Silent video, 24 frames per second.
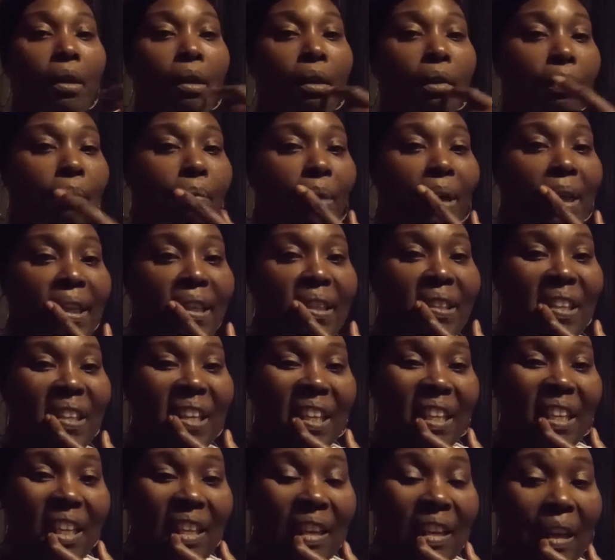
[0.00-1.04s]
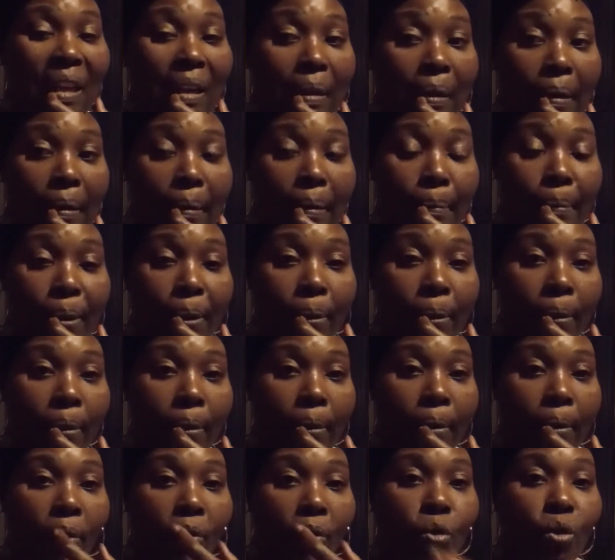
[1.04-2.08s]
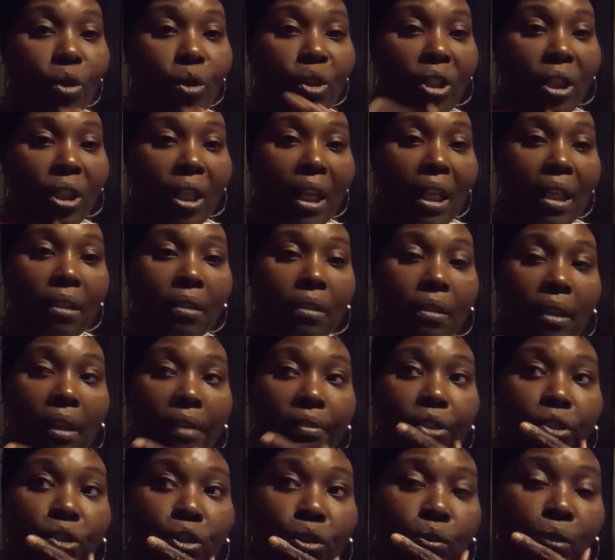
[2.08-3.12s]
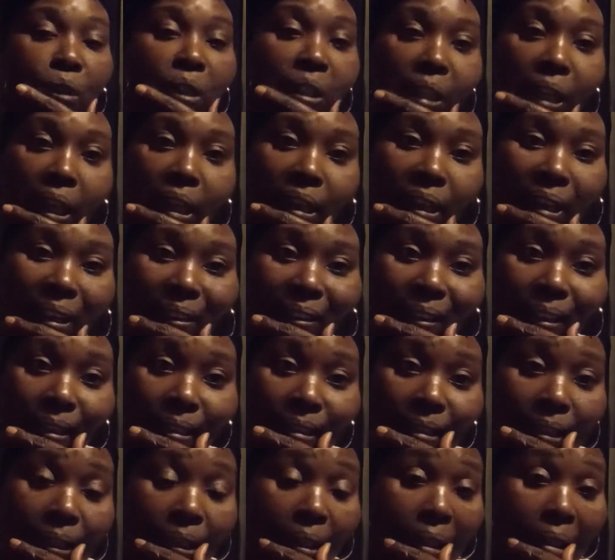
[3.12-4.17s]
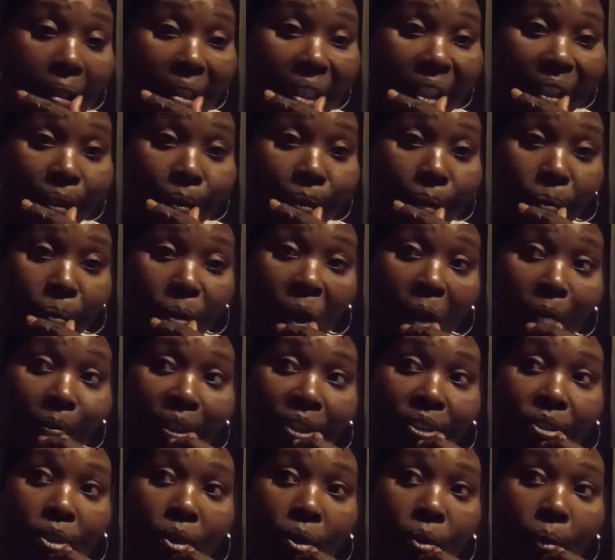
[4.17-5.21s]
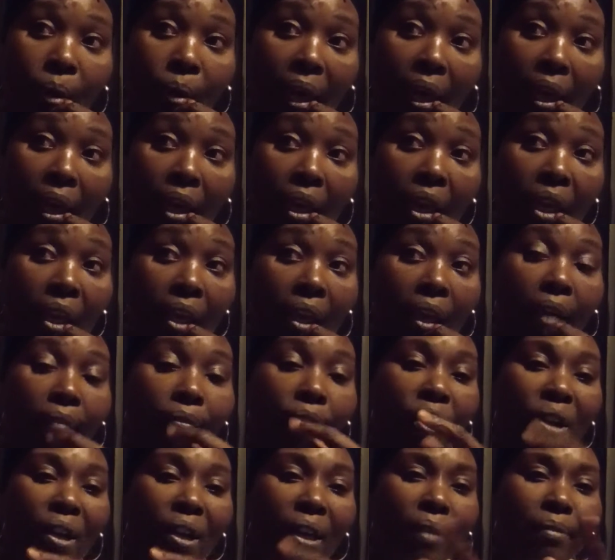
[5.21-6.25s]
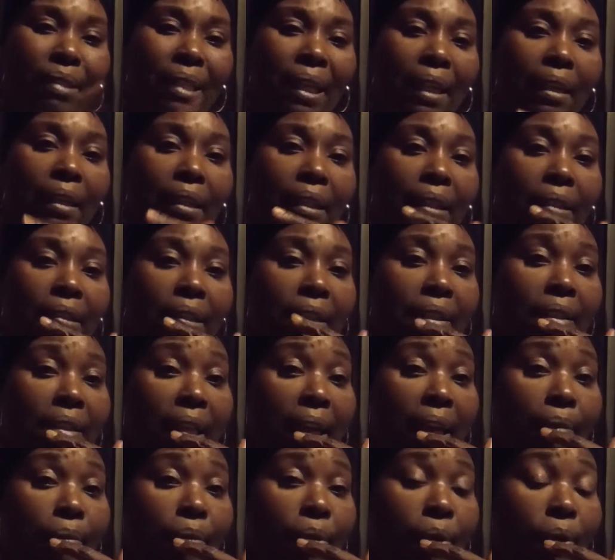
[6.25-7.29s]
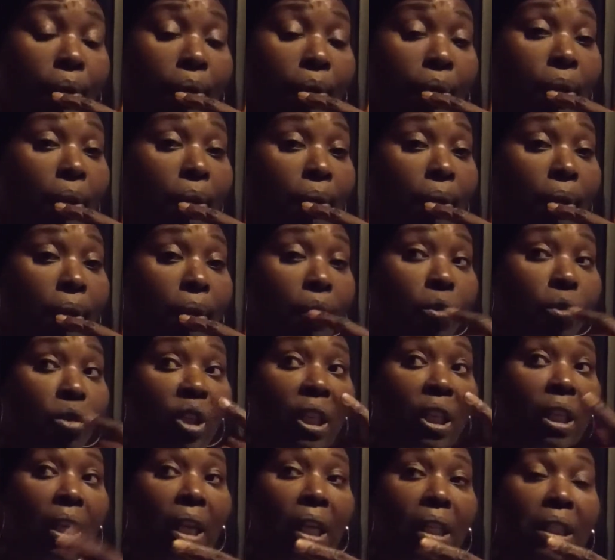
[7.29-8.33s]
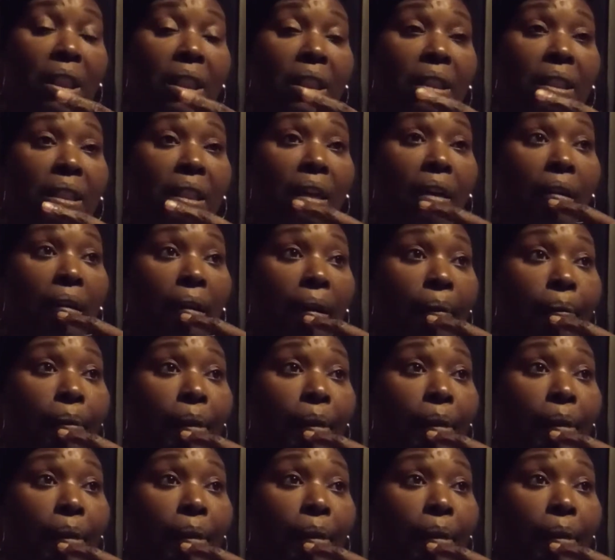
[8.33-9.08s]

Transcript: Went to get um an oil change up the street at Lucky's. That's where we always go at. And Ron kept telling us to stop go, going to Lucky's uh,